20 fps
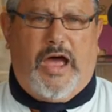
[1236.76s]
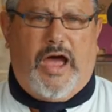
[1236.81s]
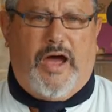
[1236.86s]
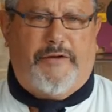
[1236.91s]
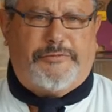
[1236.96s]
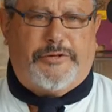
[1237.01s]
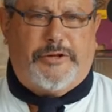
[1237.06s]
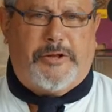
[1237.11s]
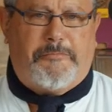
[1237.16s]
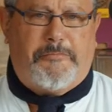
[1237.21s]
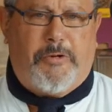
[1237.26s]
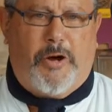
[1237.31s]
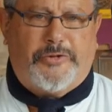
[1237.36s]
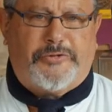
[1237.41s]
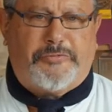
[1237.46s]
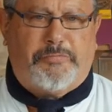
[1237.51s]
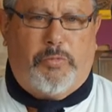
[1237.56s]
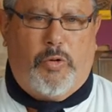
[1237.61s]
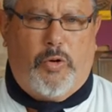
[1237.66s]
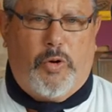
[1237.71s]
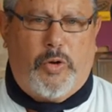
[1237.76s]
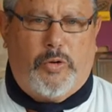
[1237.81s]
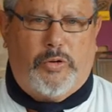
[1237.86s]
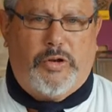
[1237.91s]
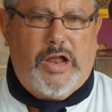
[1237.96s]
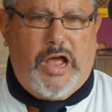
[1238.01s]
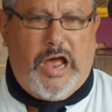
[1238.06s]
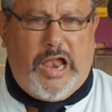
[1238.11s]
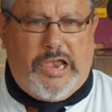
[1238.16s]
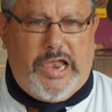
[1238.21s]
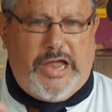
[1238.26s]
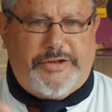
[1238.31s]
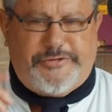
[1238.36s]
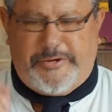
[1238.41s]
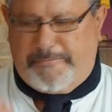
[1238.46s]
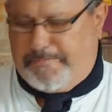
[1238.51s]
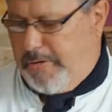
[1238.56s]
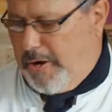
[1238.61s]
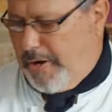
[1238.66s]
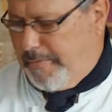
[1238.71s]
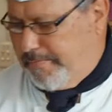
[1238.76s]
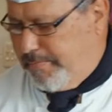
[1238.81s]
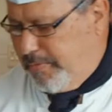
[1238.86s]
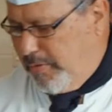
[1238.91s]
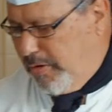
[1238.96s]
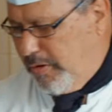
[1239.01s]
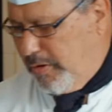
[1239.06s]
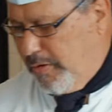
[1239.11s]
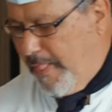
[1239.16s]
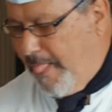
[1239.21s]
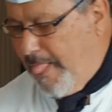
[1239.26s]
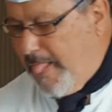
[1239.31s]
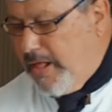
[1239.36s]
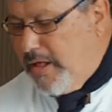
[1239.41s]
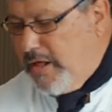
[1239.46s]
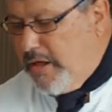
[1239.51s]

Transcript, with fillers: after the pot's boiled. Let your pot boil.